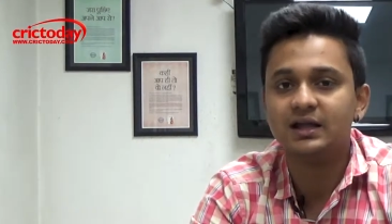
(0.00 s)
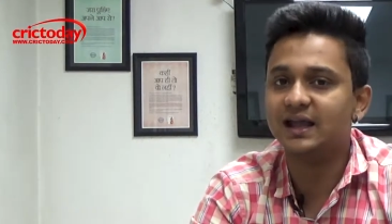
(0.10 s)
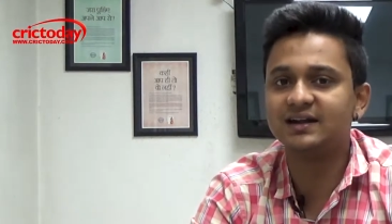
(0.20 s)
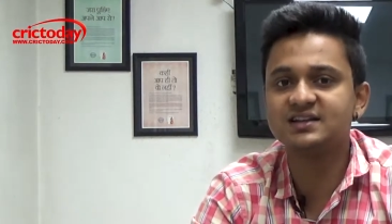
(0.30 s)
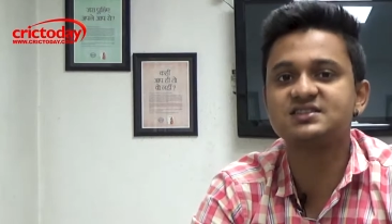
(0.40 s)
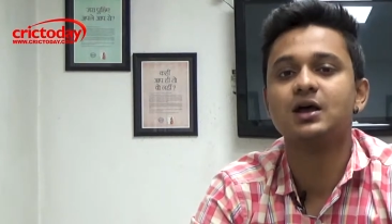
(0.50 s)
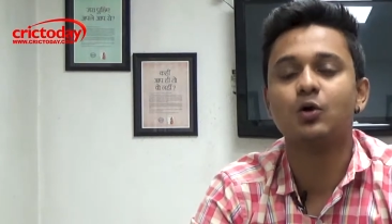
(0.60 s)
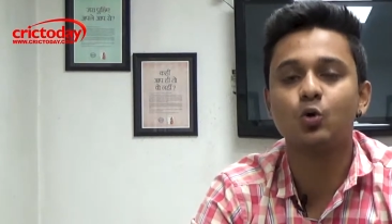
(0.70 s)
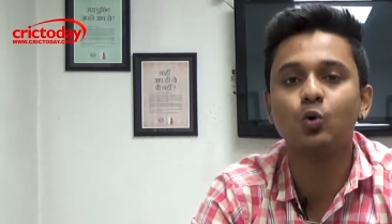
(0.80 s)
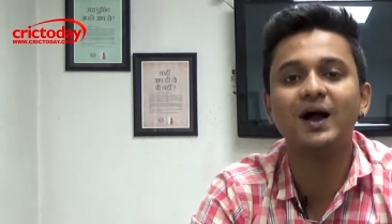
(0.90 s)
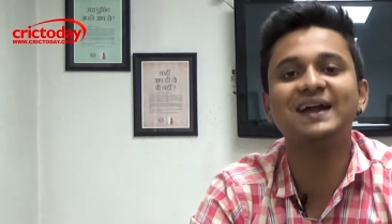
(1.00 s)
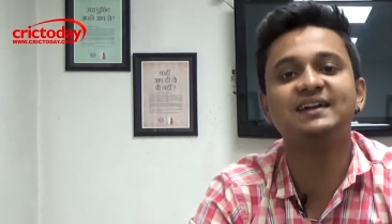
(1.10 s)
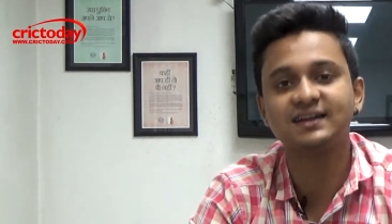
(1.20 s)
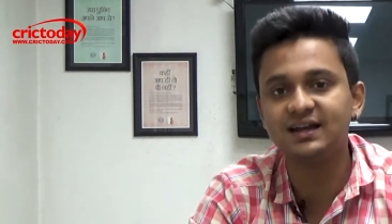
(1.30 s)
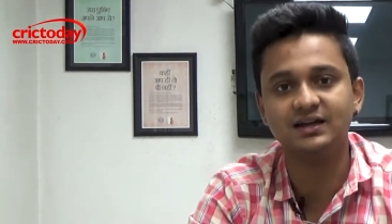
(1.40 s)
it is
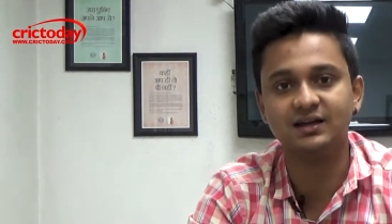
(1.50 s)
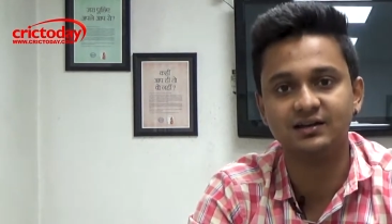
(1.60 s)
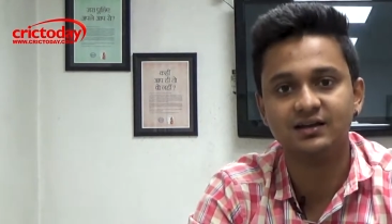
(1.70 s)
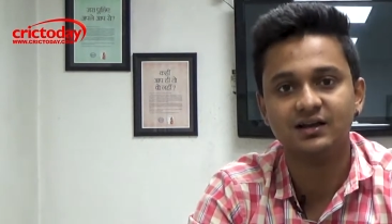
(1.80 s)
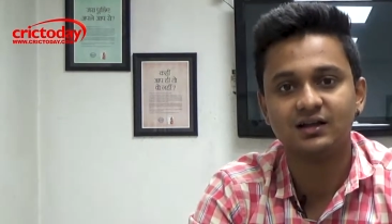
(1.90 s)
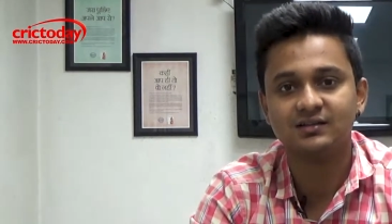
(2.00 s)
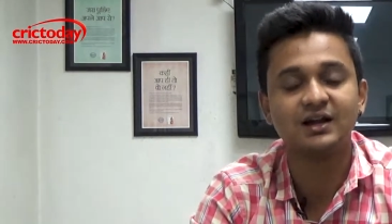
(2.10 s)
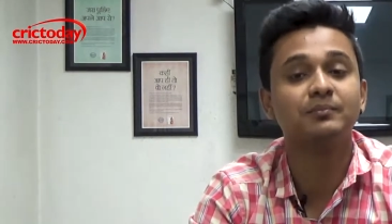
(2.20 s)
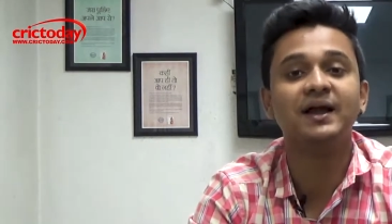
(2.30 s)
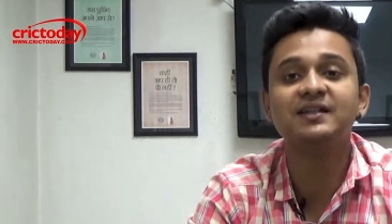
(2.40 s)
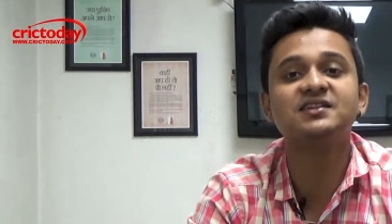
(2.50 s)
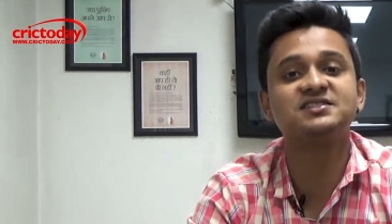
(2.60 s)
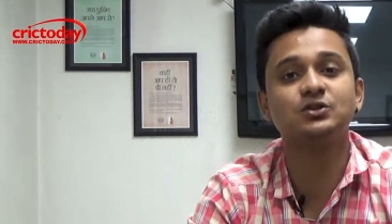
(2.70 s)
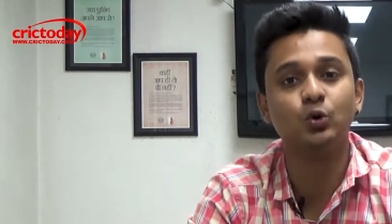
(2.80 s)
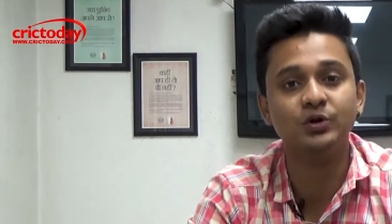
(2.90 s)
quite clear that Mahendra
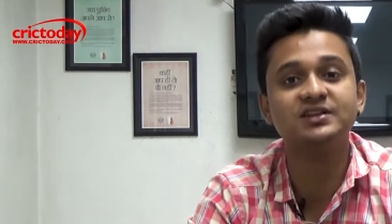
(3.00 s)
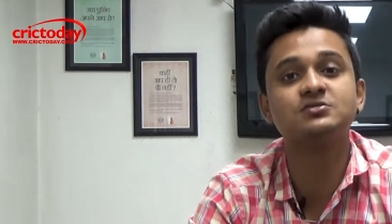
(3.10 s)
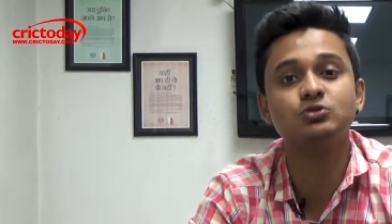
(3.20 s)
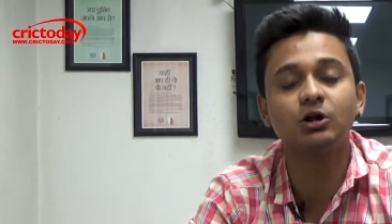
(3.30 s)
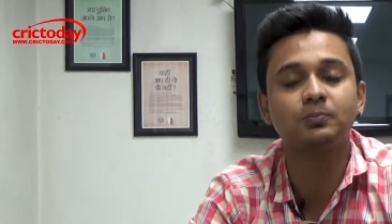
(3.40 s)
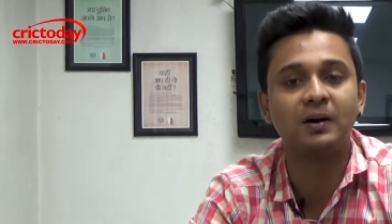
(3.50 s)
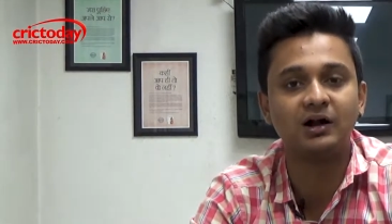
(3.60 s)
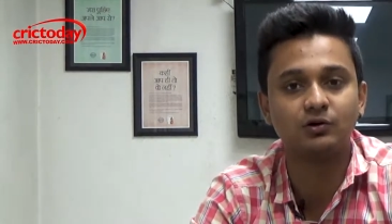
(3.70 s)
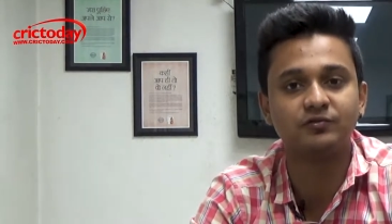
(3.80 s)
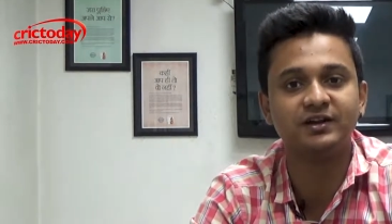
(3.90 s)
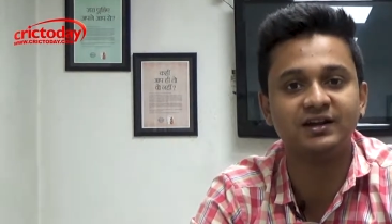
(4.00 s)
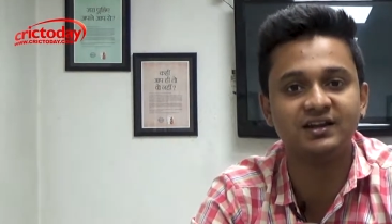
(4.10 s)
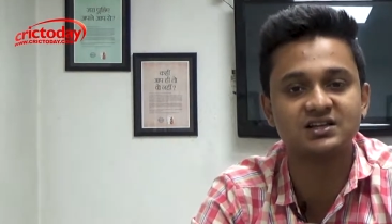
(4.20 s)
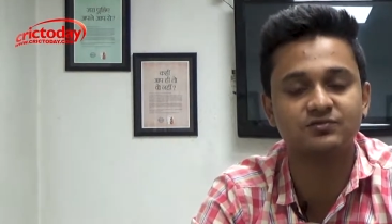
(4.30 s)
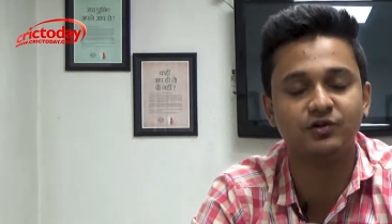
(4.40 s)
Singh Dhoni is not part of
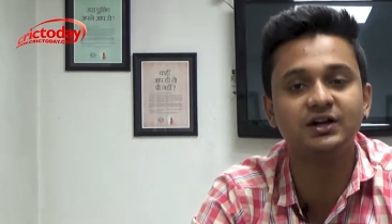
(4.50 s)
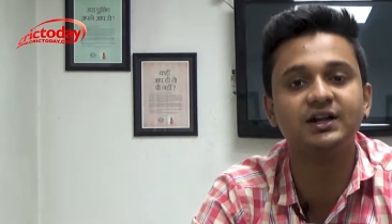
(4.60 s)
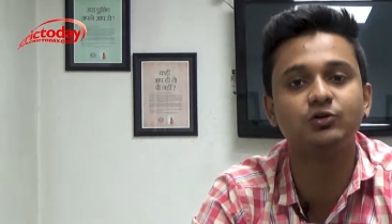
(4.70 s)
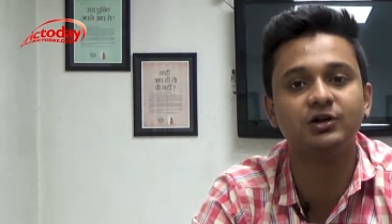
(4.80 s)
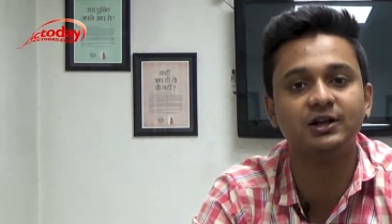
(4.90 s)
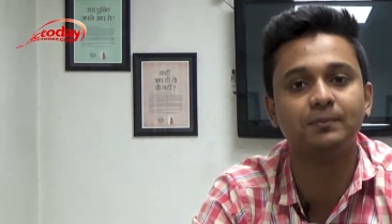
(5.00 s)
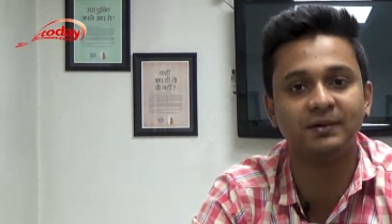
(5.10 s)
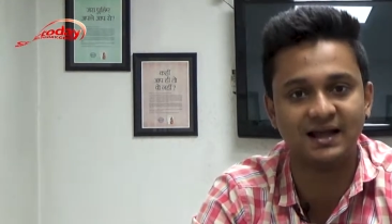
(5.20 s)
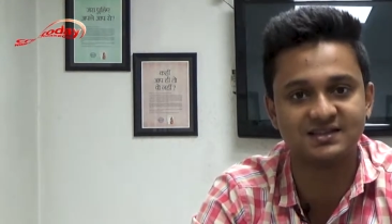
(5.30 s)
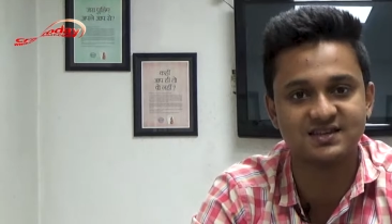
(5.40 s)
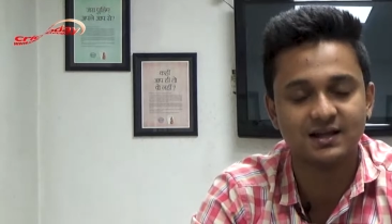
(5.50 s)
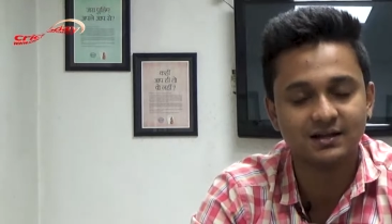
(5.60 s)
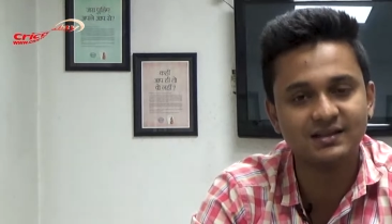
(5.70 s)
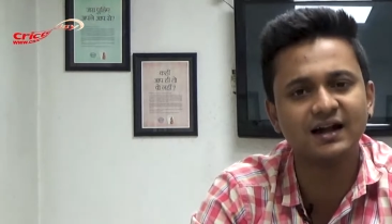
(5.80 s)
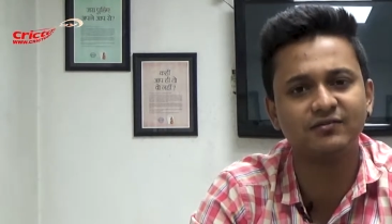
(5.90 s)
India's World T20 plans
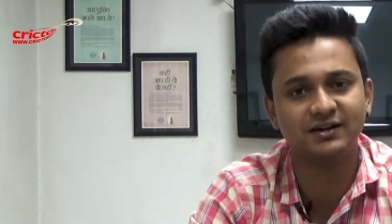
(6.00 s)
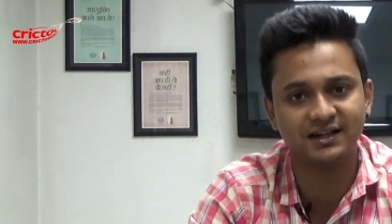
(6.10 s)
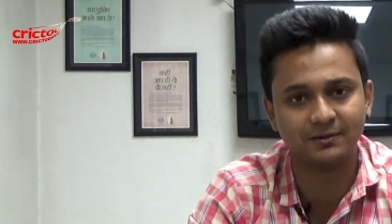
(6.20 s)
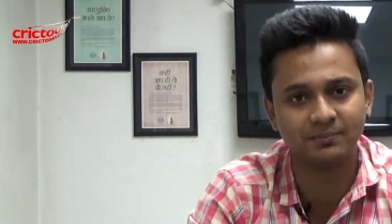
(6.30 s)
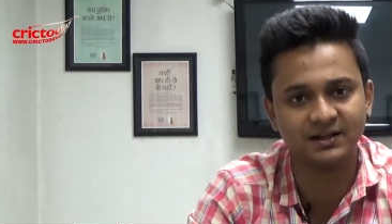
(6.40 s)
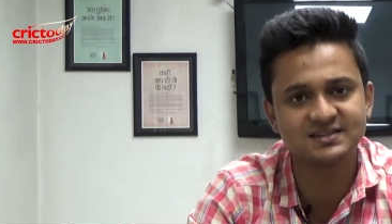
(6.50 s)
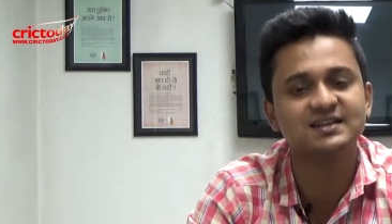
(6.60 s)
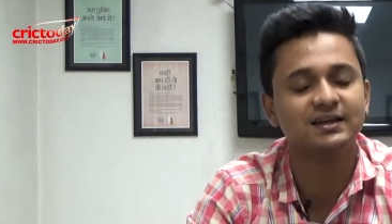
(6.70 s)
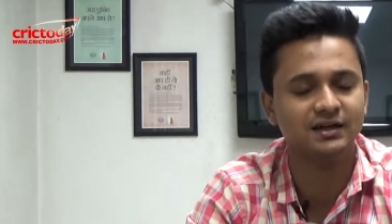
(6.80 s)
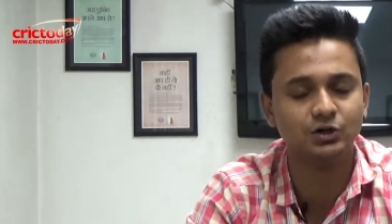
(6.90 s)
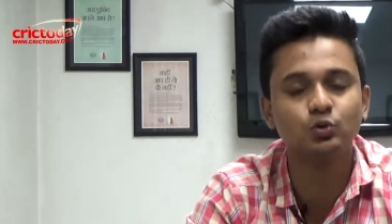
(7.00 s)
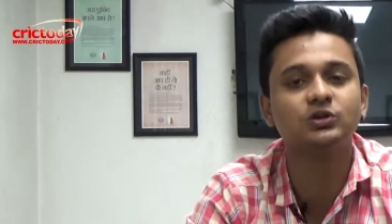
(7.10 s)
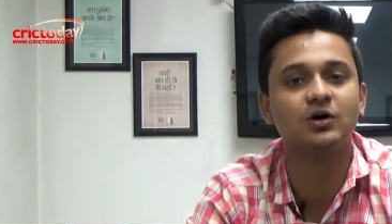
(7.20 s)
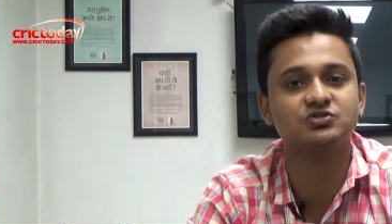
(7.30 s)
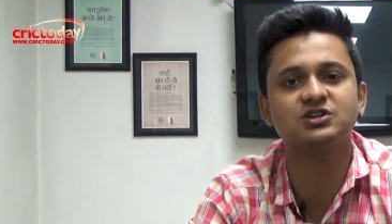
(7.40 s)
that will take place in
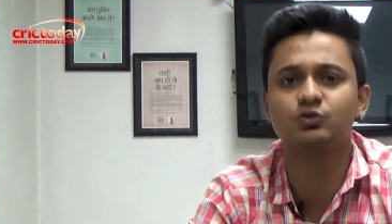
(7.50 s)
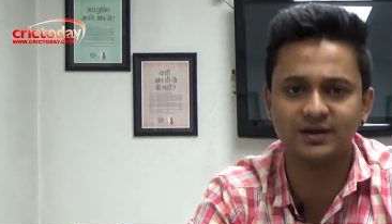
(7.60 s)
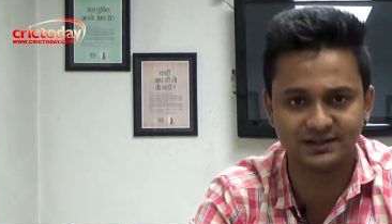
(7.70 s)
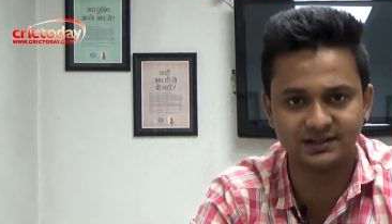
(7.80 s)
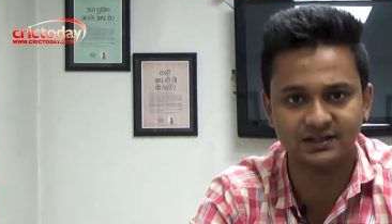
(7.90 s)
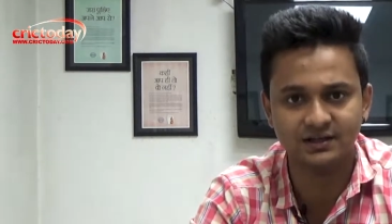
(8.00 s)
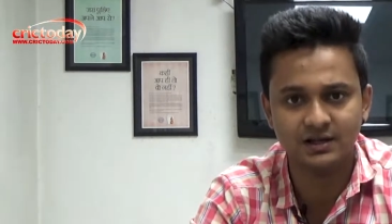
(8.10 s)
2020.